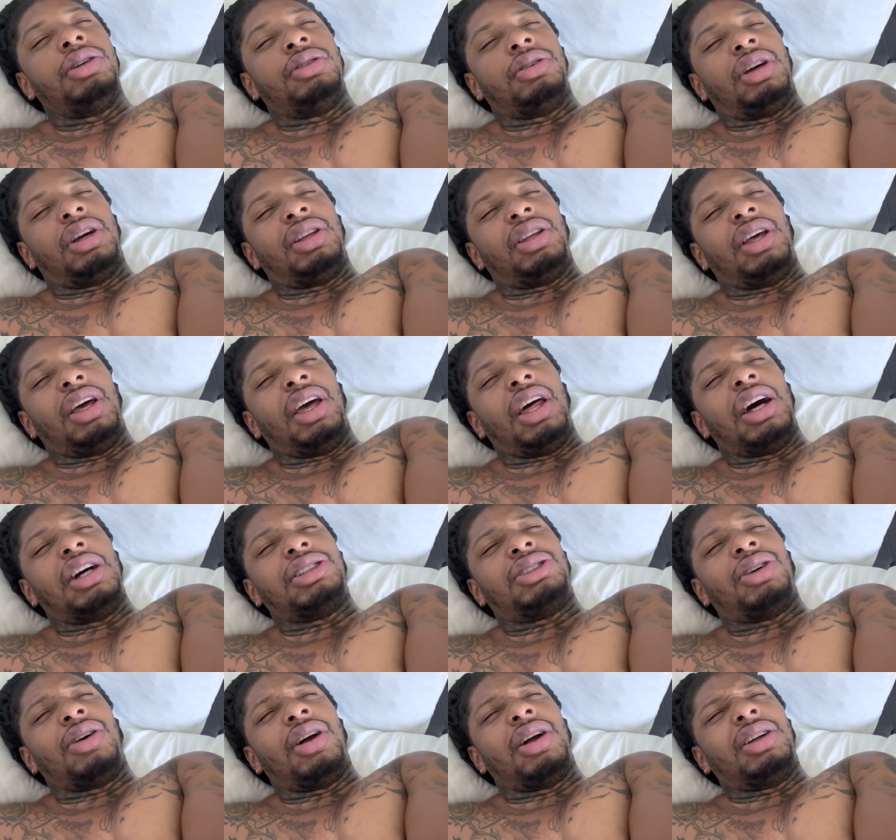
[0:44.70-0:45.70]
And then I
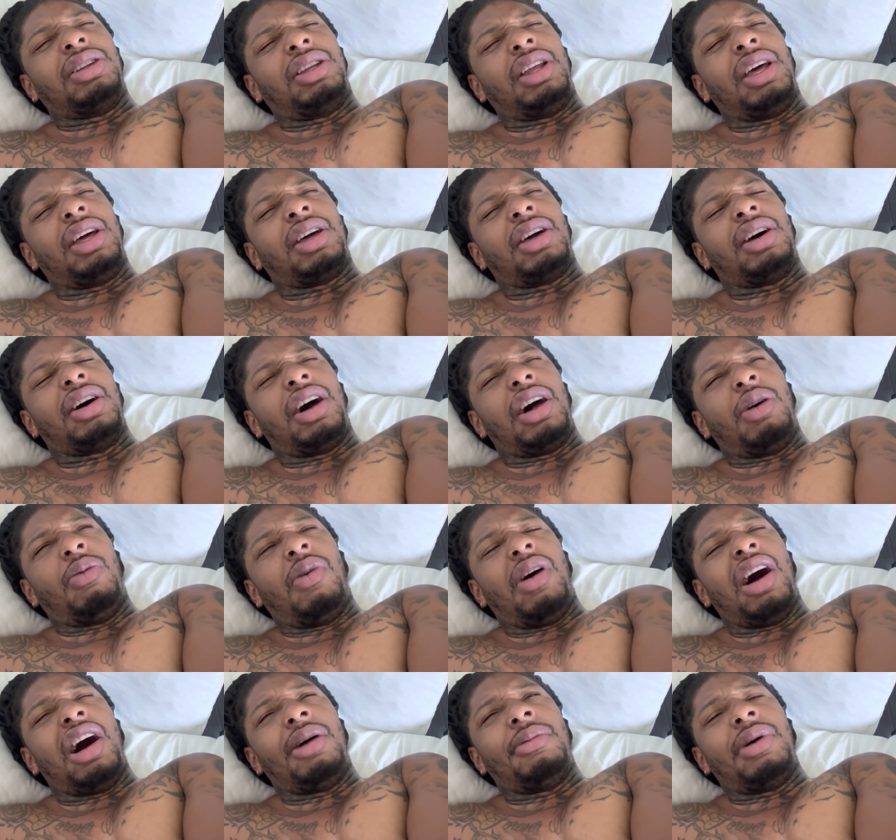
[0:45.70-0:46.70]
started thinking, like,
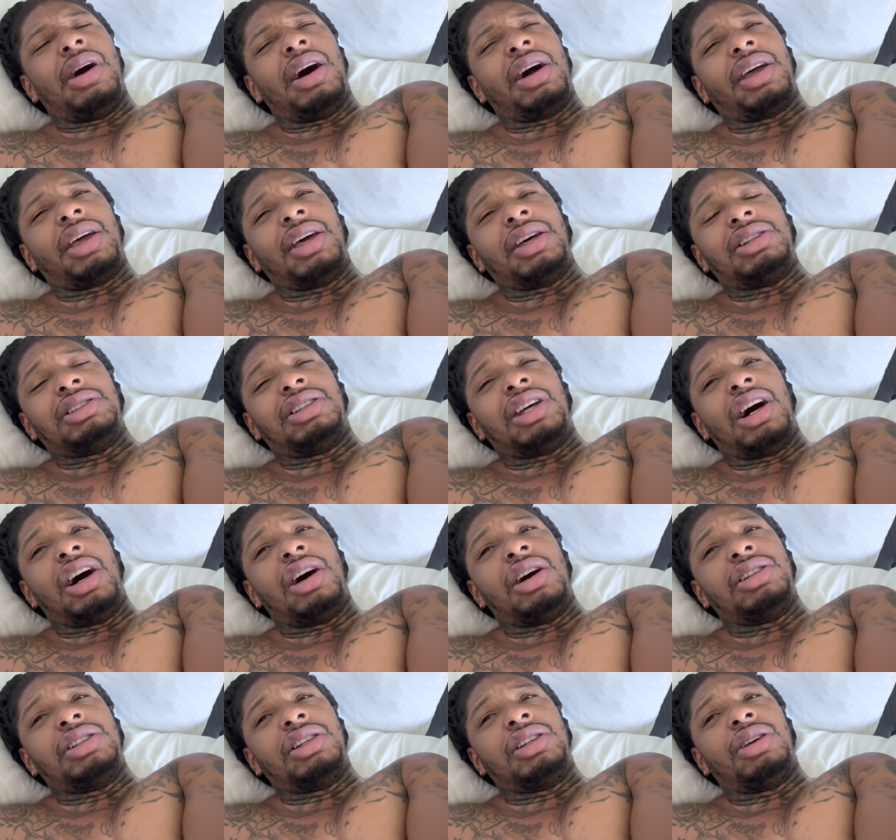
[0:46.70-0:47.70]
why am I against
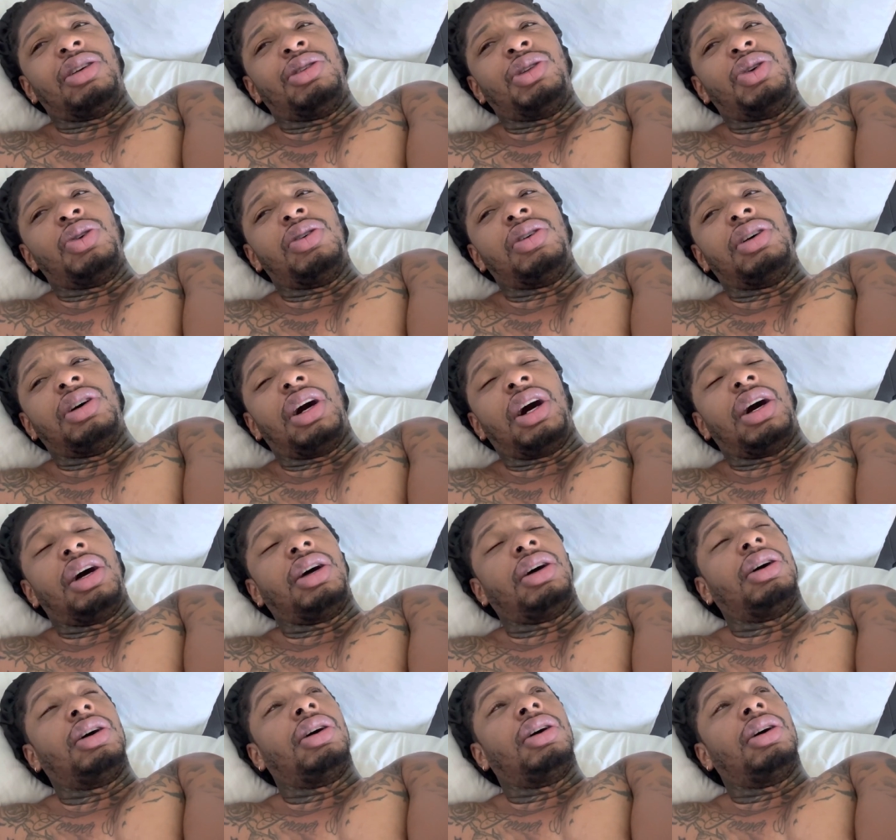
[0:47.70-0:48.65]
dogs that don't do a lot